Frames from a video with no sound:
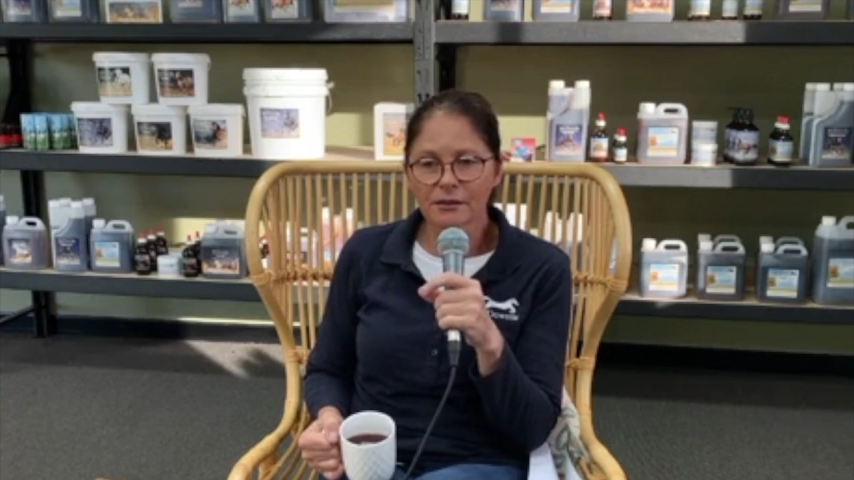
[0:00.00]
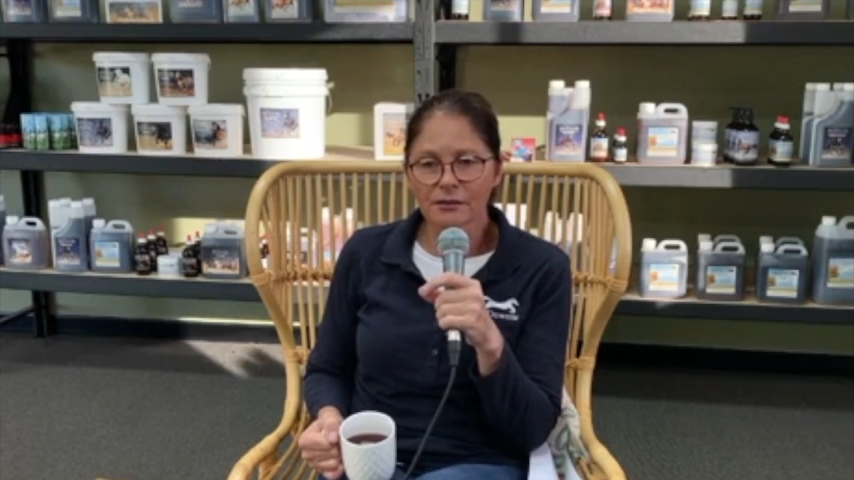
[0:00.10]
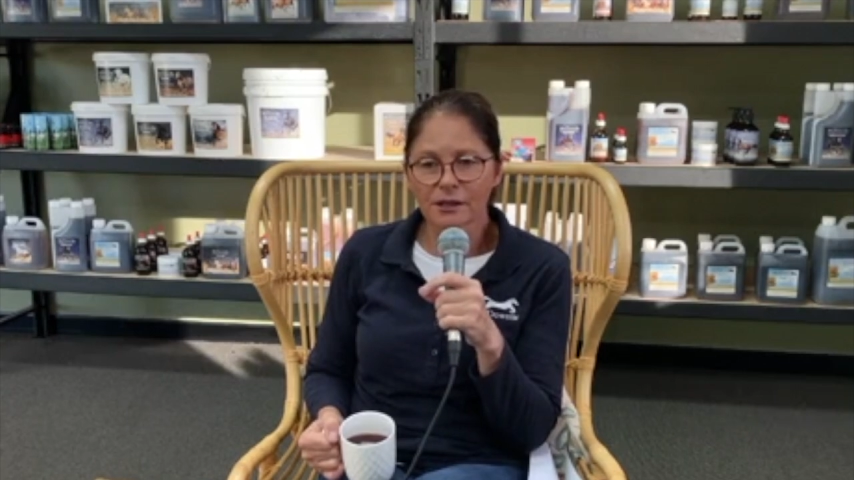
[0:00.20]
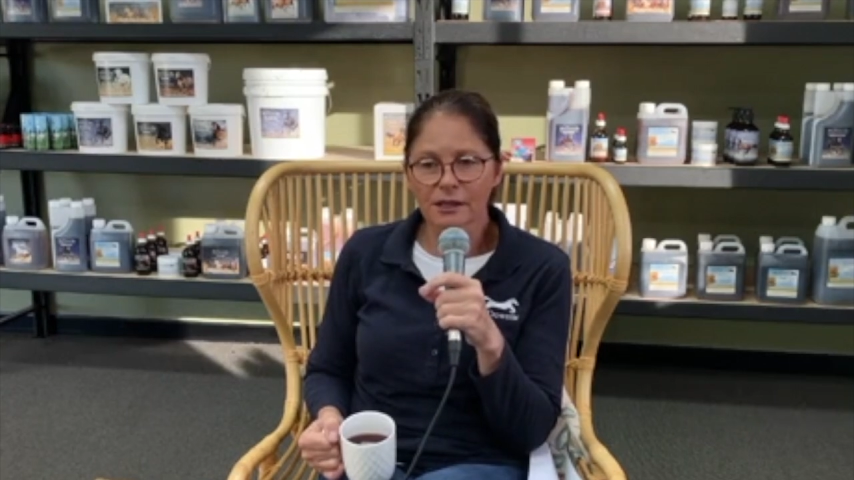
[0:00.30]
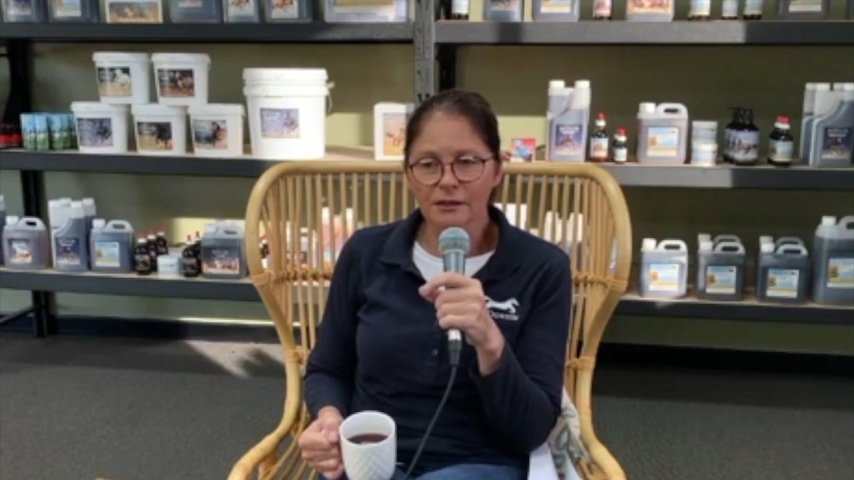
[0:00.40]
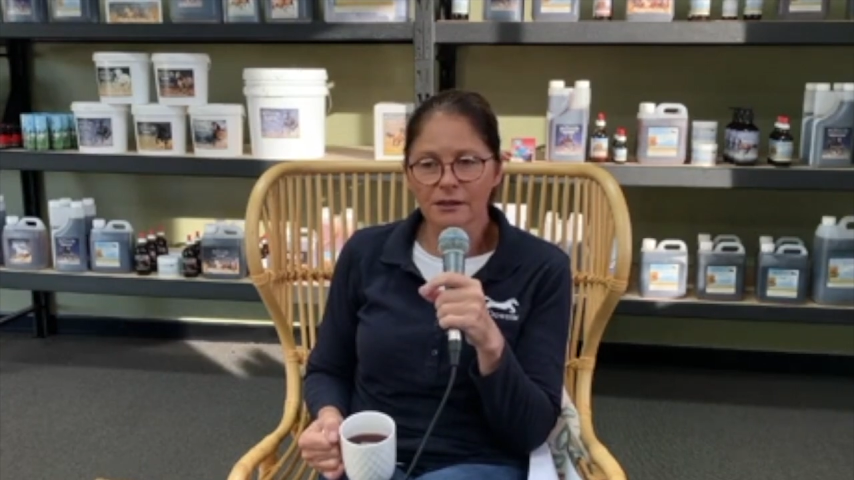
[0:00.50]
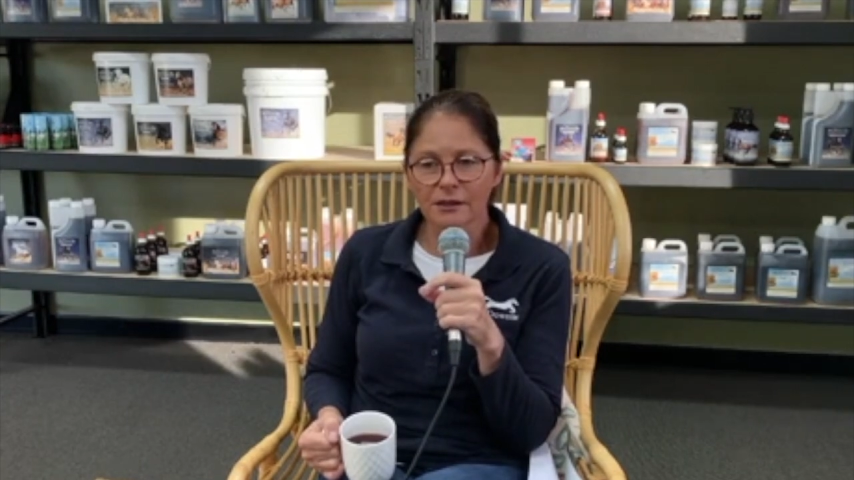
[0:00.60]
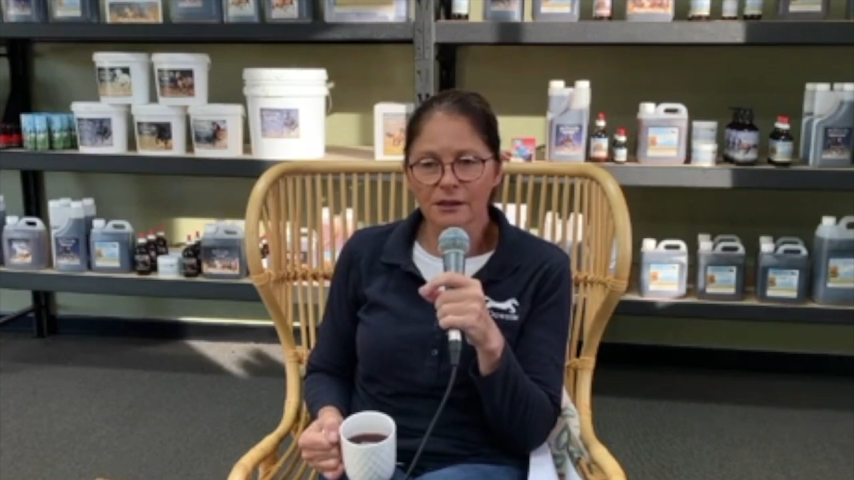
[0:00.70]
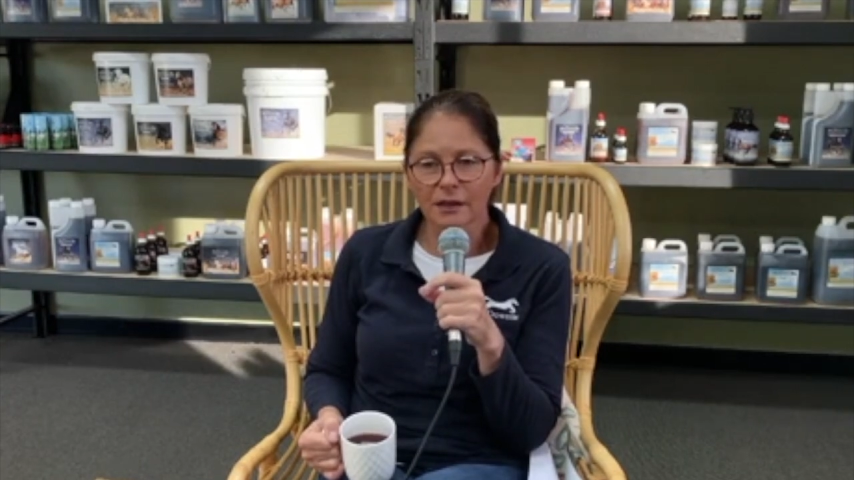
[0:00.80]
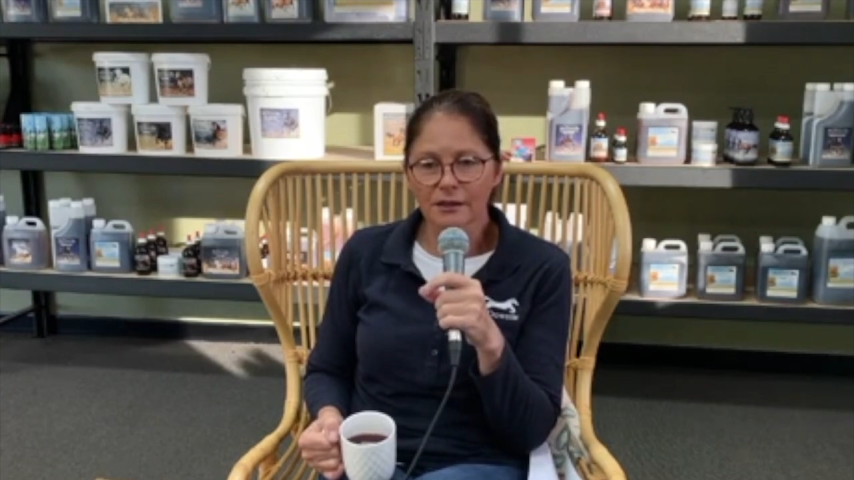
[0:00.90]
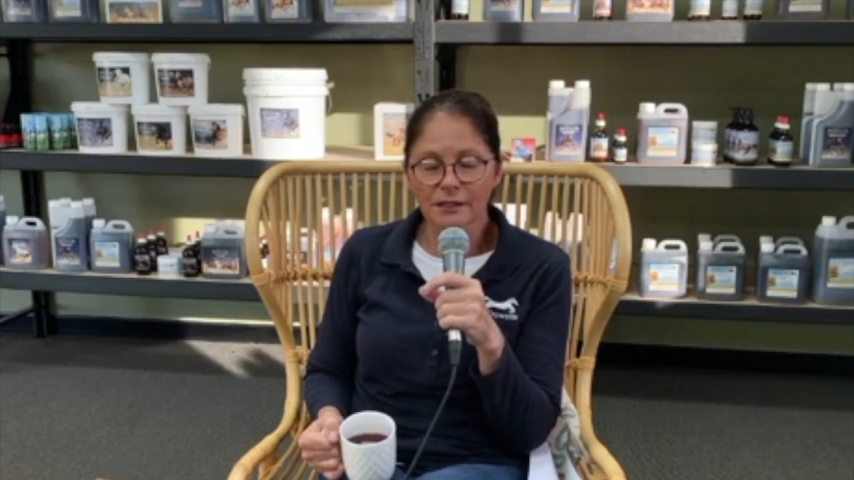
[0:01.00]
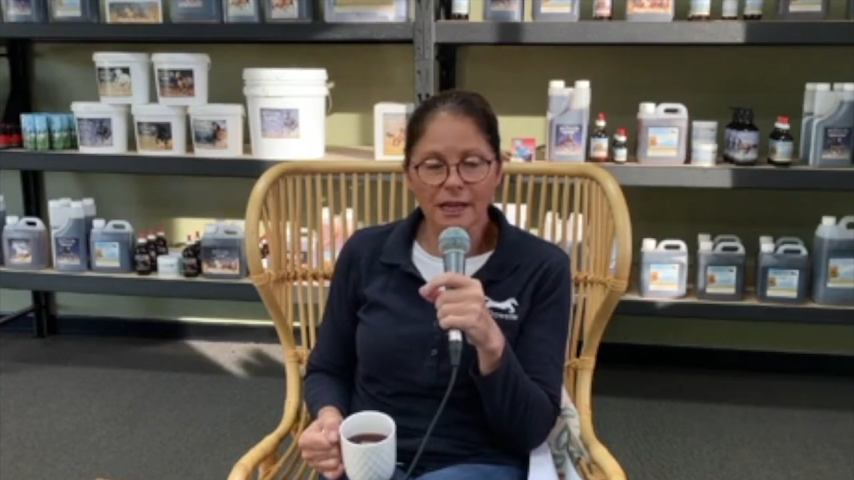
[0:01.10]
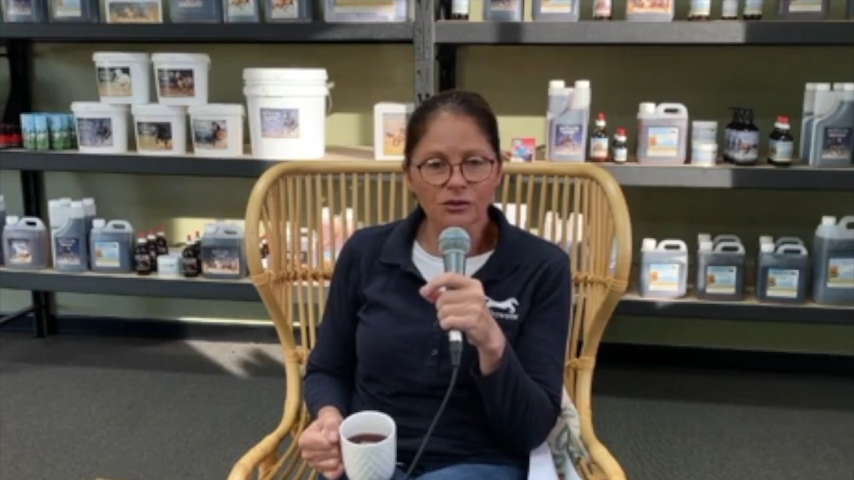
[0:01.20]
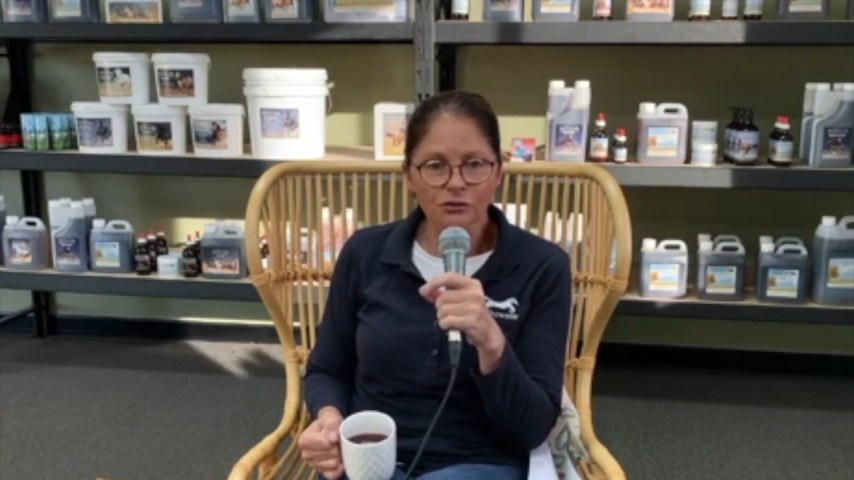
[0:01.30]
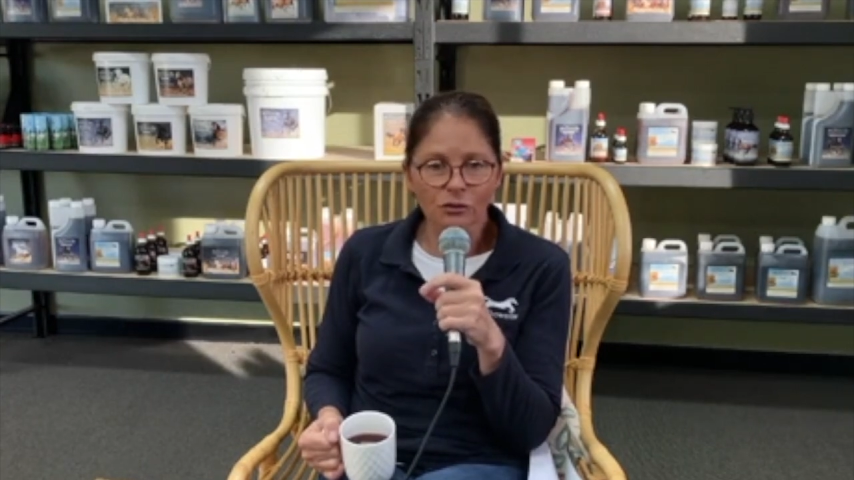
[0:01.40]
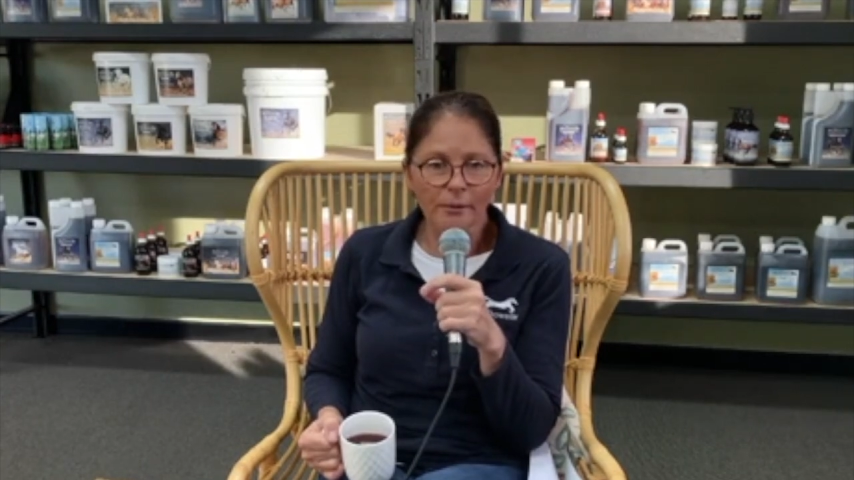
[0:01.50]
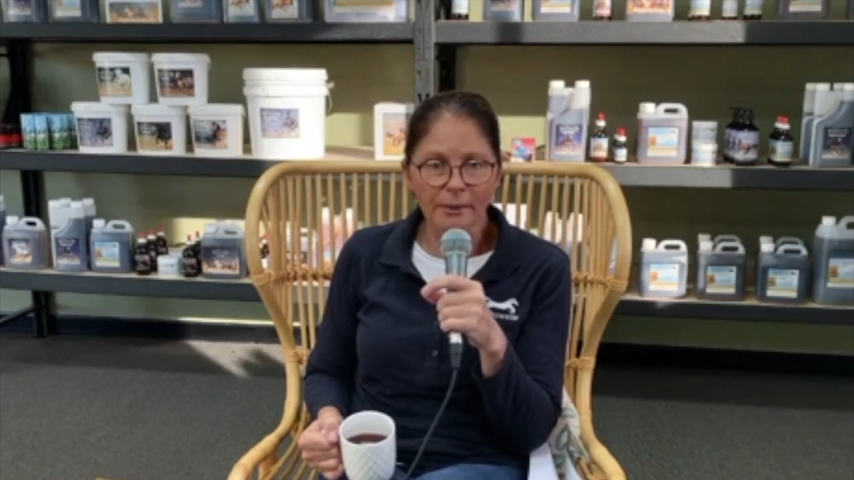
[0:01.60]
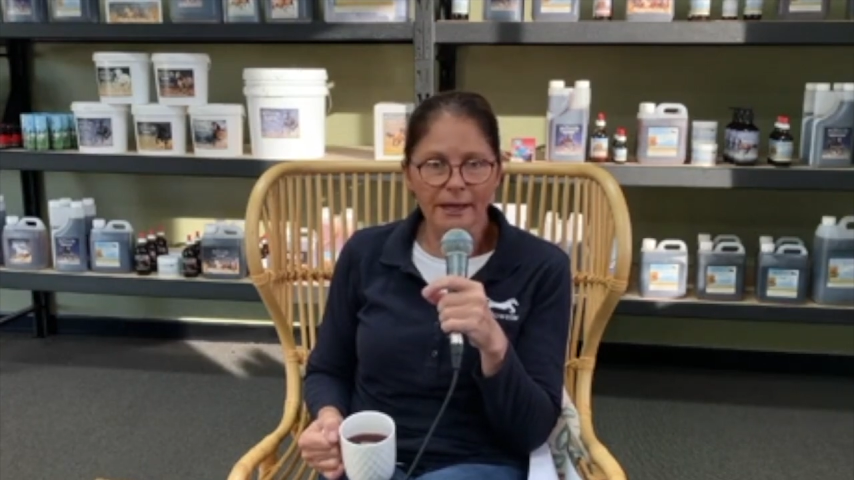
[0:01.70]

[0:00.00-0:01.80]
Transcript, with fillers: this uh, dendrite,